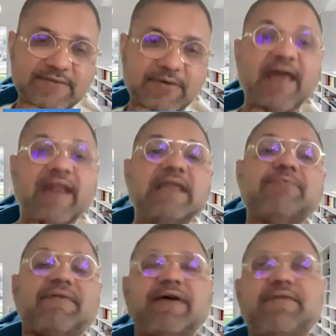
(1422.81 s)
We had
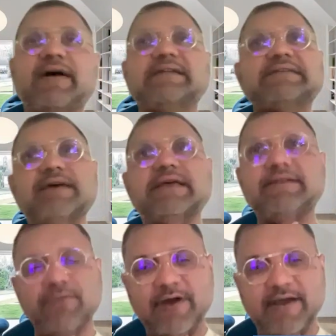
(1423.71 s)
leap of
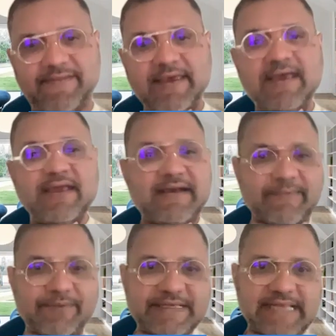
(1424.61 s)
advancement with
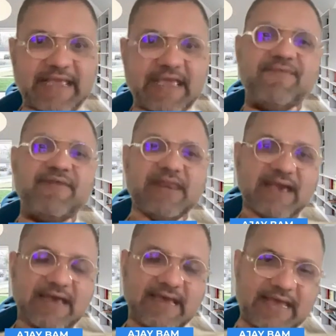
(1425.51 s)
companies like
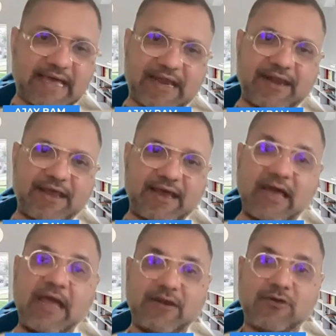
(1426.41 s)
NVIDIA
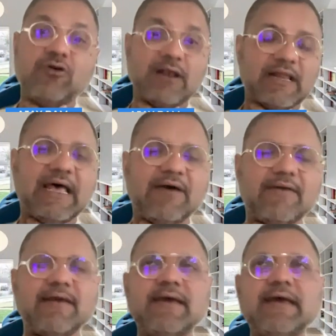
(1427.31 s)
and Google Cloud